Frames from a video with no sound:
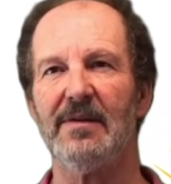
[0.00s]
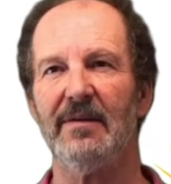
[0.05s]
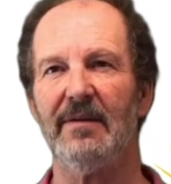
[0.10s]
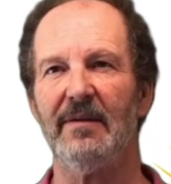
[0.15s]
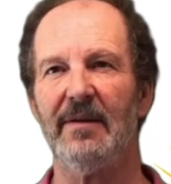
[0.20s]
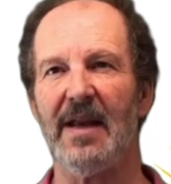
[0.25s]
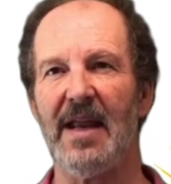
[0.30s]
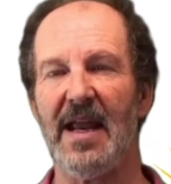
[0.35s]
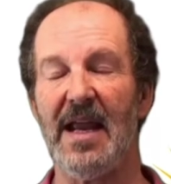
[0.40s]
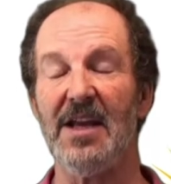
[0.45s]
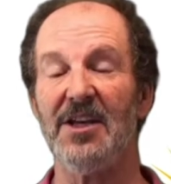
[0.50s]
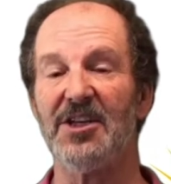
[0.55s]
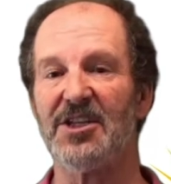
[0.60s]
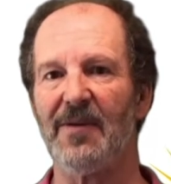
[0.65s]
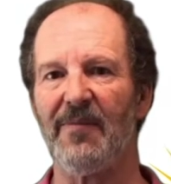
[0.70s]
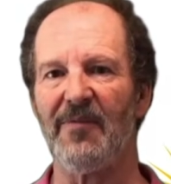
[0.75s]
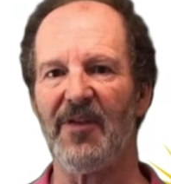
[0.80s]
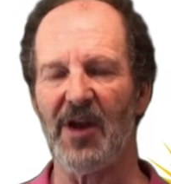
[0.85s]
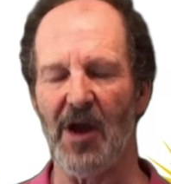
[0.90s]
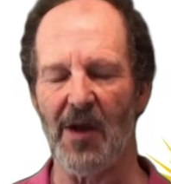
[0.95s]
heat
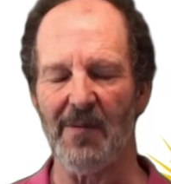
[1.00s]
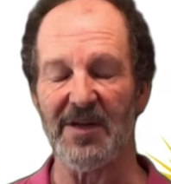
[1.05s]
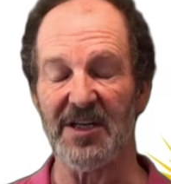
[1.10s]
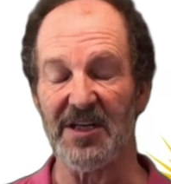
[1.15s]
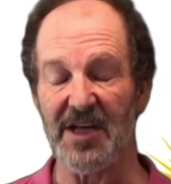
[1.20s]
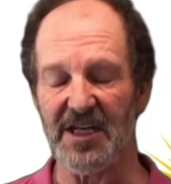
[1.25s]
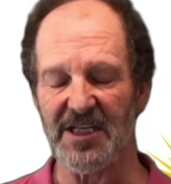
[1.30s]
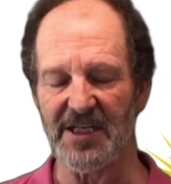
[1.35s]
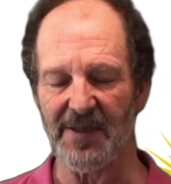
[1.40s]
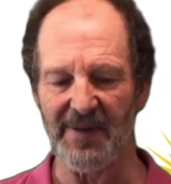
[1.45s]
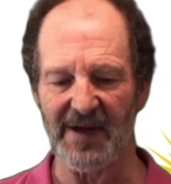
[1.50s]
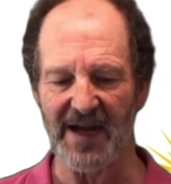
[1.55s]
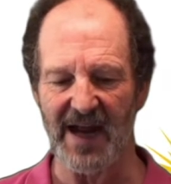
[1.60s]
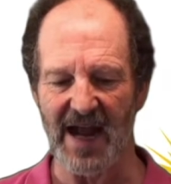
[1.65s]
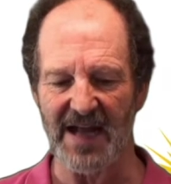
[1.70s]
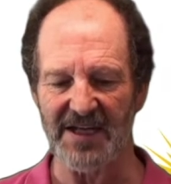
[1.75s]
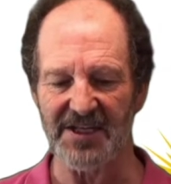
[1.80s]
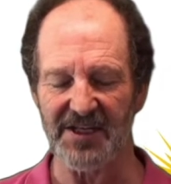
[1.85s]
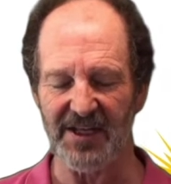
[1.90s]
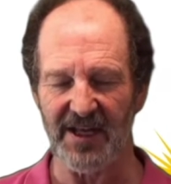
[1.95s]
something up, heat up a
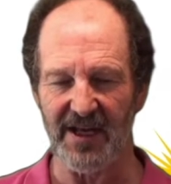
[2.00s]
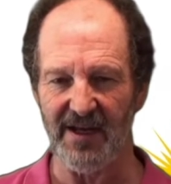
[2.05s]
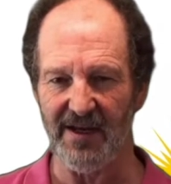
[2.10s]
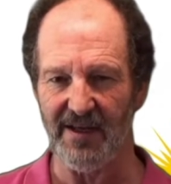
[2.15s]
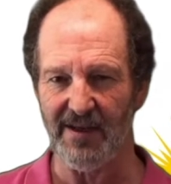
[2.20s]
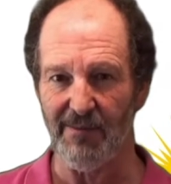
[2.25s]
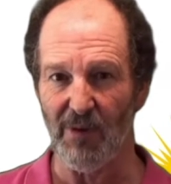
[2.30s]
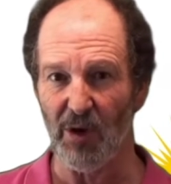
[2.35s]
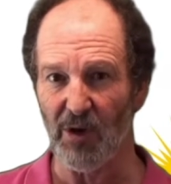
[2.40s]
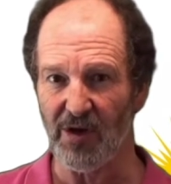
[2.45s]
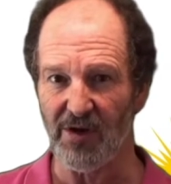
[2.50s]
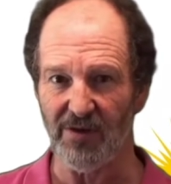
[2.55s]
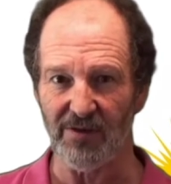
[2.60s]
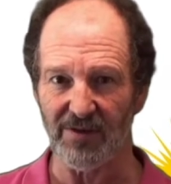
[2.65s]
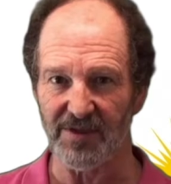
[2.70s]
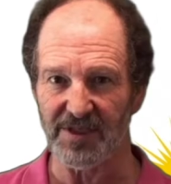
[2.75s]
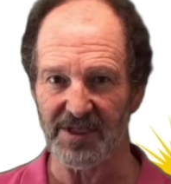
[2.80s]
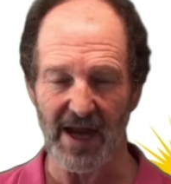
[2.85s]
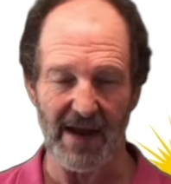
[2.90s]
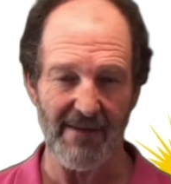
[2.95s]
gas, the
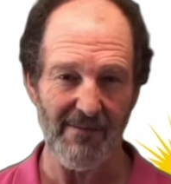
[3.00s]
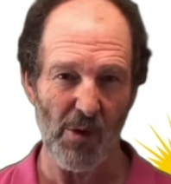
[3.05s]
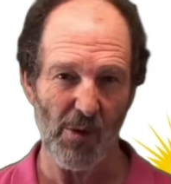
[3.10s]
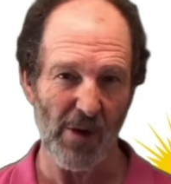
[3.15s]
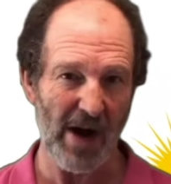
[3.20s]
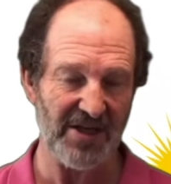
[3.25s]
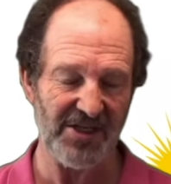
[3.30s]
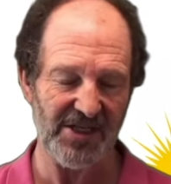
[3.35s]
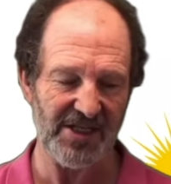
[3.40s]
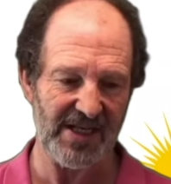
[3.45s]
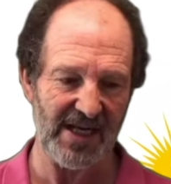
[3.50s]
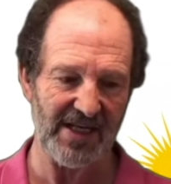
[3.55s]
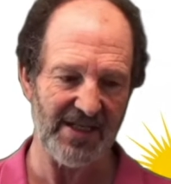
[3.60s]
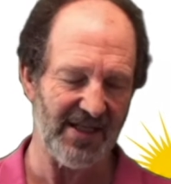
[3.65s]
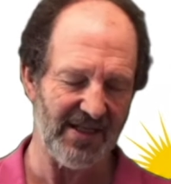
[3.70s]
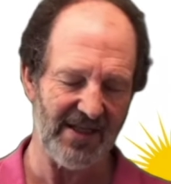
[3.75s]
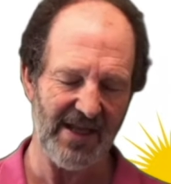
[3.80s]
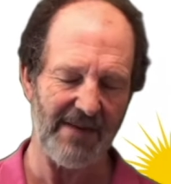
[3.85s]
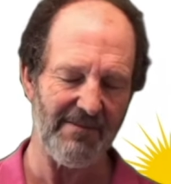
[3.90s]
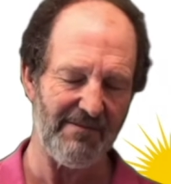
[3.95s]
molecules get more
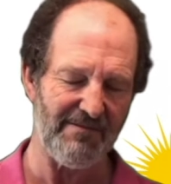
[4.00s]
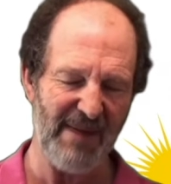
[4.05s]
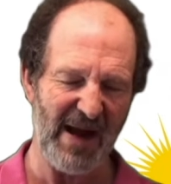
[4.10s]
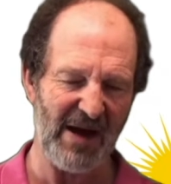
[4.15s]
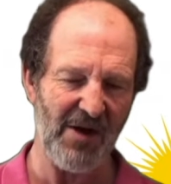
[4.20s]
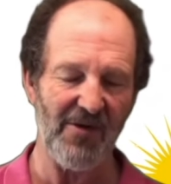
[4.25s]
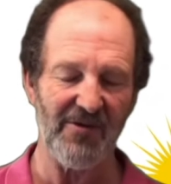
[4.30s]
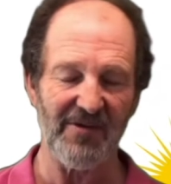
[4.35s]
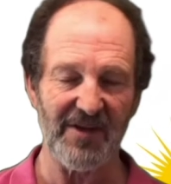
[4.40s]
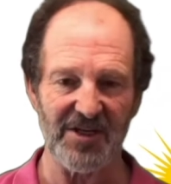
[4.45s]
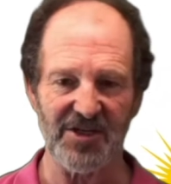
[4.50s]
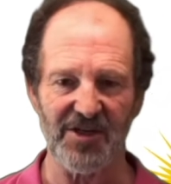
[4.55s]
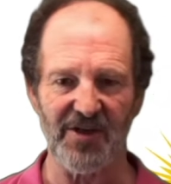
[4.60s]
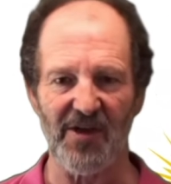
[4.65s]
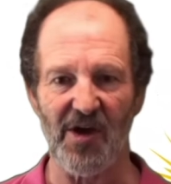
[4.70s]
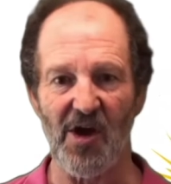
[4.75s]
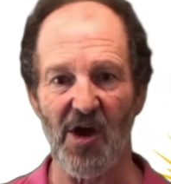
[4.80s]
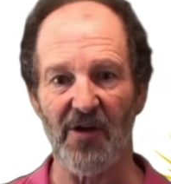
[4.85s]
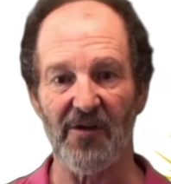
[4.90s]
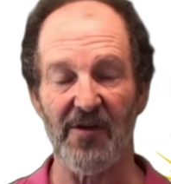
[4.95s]
agitated, they bang off each other
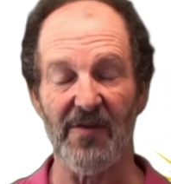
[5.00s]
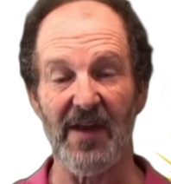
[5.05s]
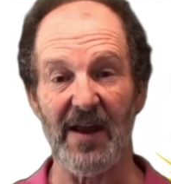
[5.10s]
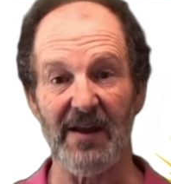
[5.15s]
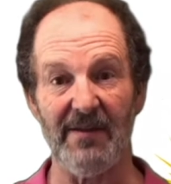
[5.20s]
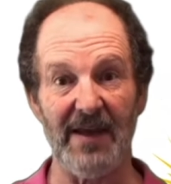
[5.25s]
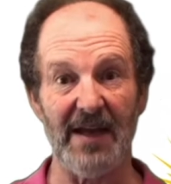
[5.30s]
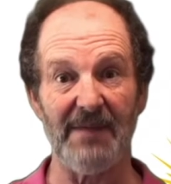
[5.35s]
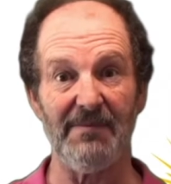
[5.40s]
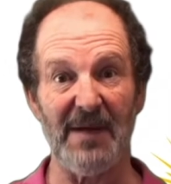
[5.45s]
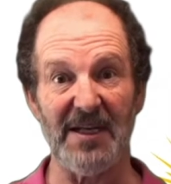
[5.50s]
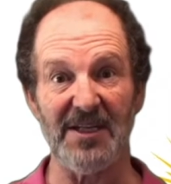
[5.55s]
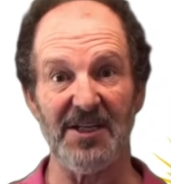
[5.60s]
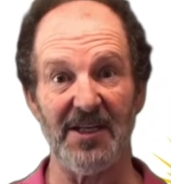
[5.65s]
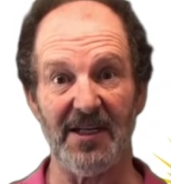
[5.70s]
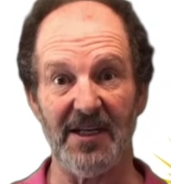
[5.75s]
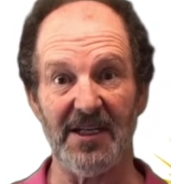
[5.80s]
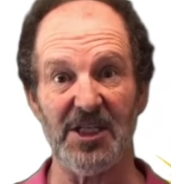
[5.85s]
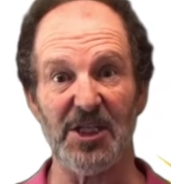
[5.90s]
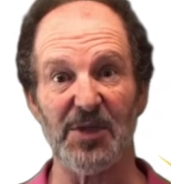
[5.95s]
harder, and they
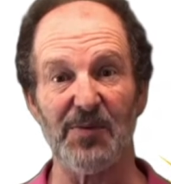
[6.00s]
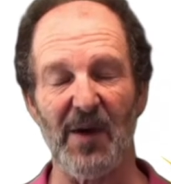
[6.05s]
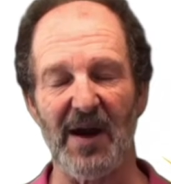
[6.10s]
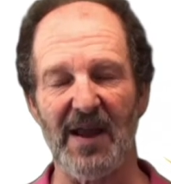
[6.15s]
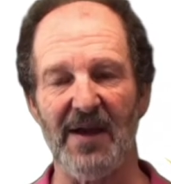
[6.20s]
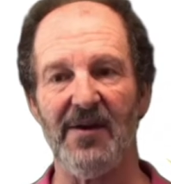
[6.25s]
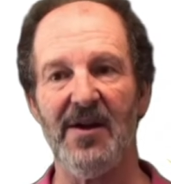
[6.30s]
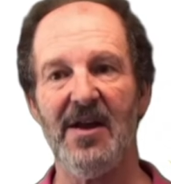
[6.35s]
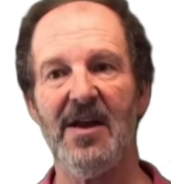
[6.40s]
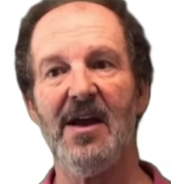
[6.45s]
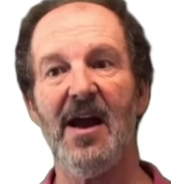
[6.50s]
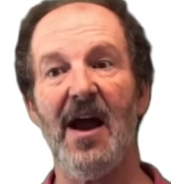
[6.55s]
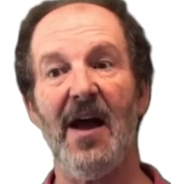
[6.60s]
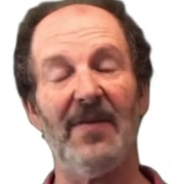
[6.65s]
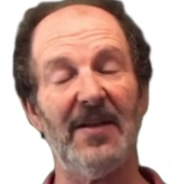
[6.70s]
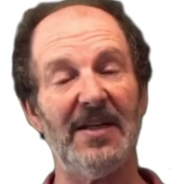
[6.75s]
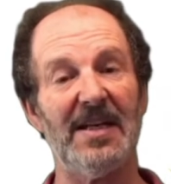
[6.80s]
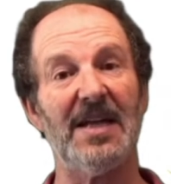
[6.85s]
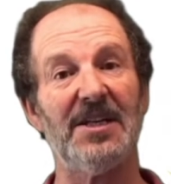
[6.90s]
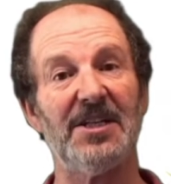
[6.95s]
basically spread out, and
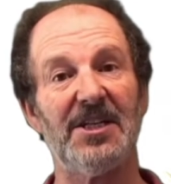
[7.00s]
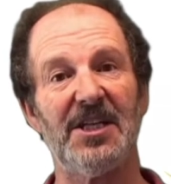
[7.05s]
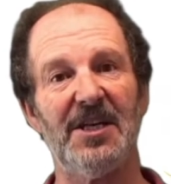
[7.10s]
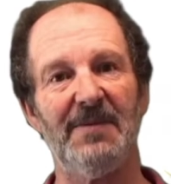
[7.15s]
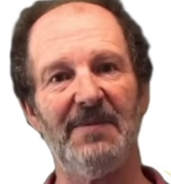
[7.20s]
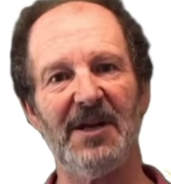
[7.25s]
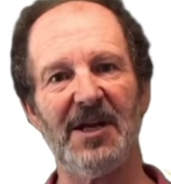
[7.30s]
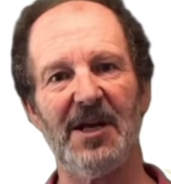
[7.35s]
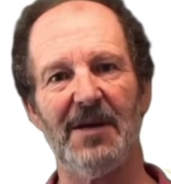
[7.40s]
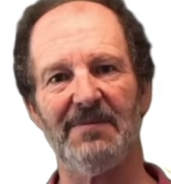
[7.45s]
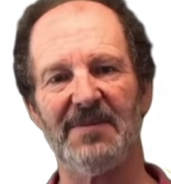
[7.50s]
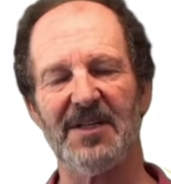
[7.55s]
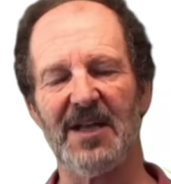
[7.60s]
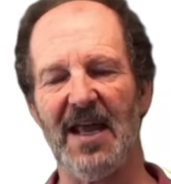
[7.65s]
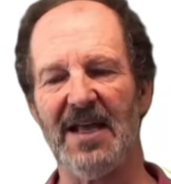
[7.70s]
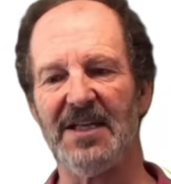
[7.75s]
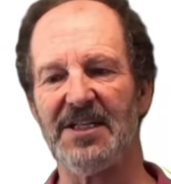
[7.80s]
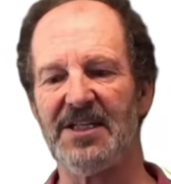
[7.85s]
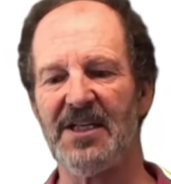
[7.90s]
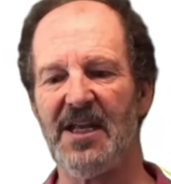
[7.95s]
the density becomes
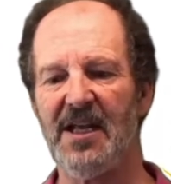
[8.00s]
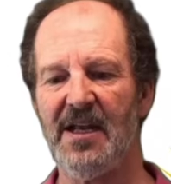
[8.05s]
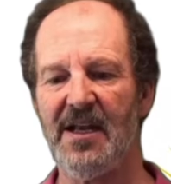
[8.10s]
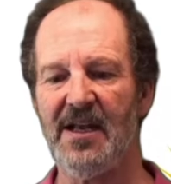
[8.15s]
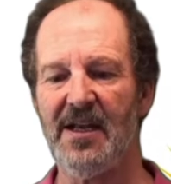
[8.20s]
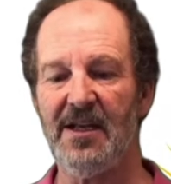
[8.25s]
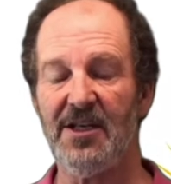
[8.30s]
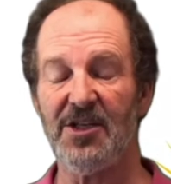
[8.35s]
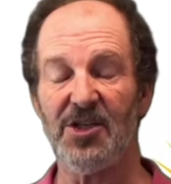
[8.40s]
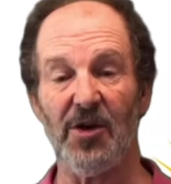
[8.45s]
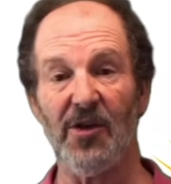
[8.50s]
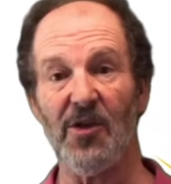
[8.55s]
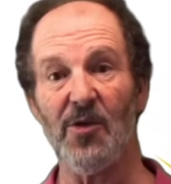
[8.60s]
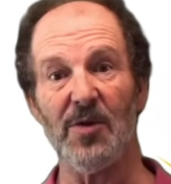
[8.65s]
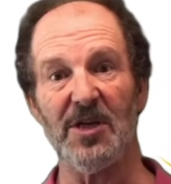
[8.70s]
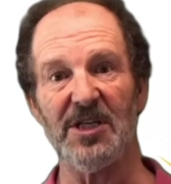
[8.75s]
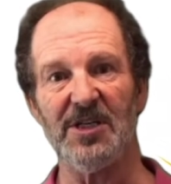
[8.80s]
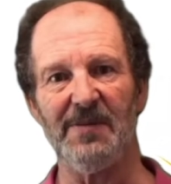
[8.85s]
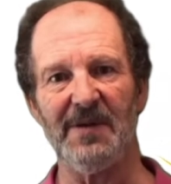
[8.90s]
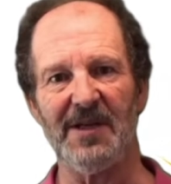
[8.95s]
less. So in other
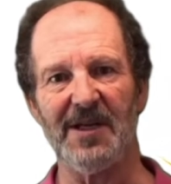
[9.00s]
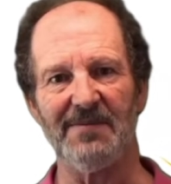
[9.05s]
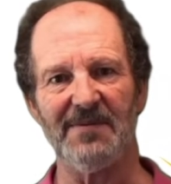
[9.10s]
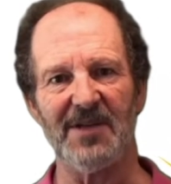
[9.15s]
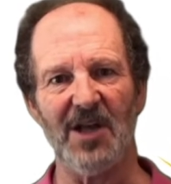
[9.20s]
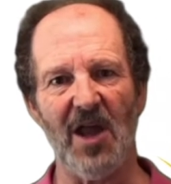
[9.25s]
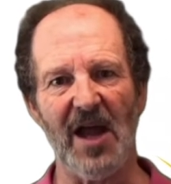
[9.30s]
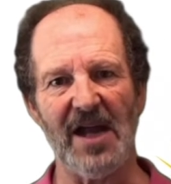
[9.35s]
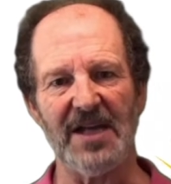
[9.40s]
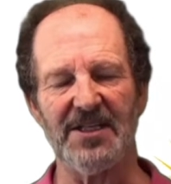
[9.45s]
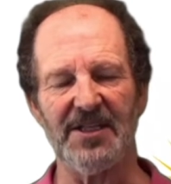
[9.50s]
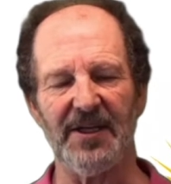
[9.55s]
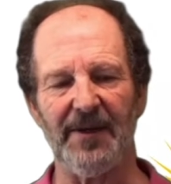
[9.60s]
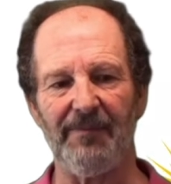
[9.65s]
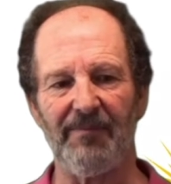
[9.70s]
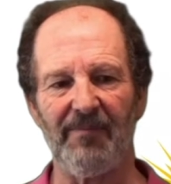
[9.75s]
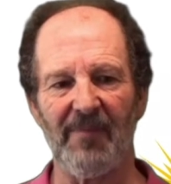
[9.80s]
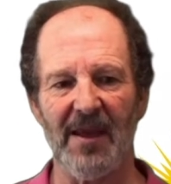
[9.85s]
words, it becomes lighter.